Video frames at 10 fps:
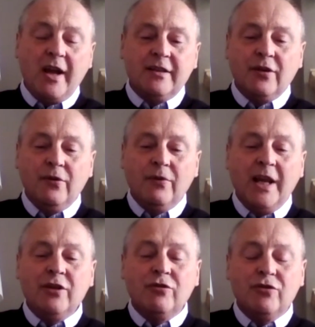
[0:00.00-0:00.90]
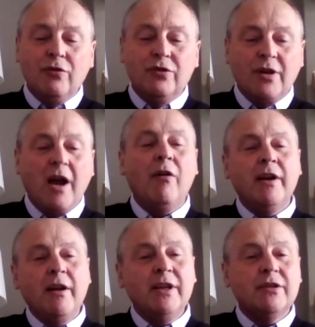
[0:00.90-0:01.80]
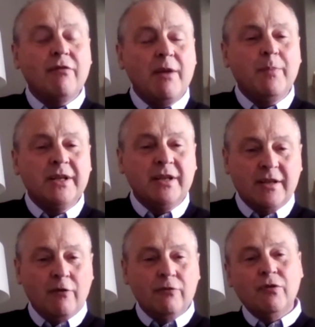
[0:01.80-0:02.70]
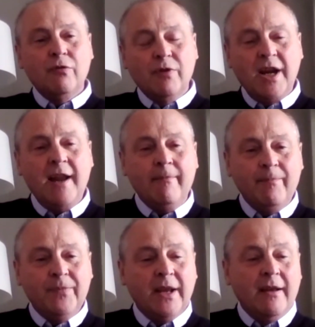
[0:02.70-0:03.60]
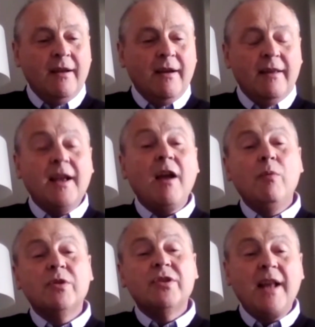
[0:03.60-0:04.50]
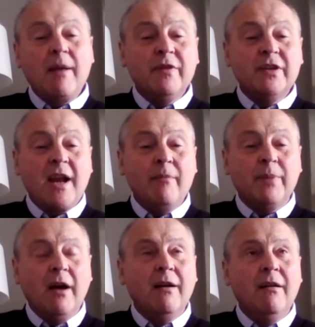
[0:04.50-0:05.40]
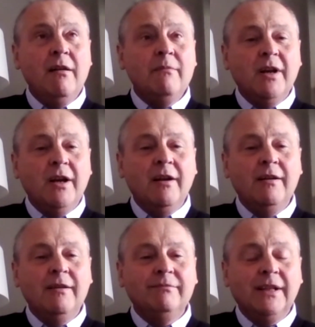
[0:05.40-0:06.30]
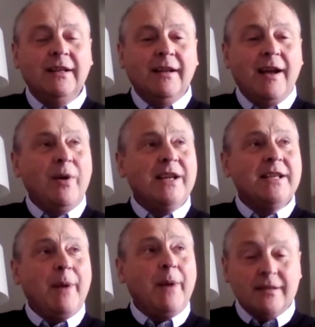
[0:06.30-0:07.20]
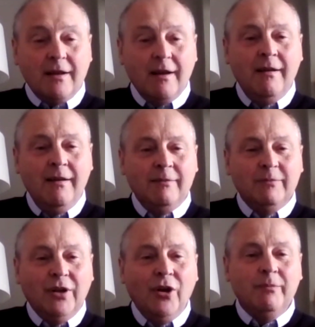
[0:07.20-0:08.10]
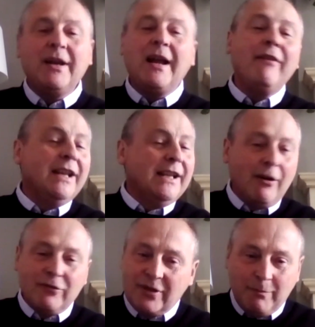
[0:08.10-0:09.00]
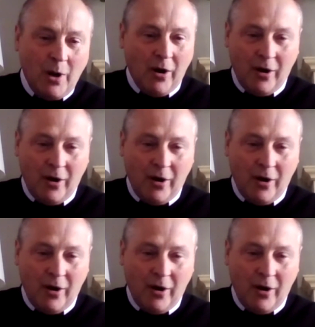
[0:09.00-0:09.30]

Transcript: to introduce, oh, I know this great business coach called Kim, and they go, oh, what's the name of his company? And where's he based? Everything goes to pot.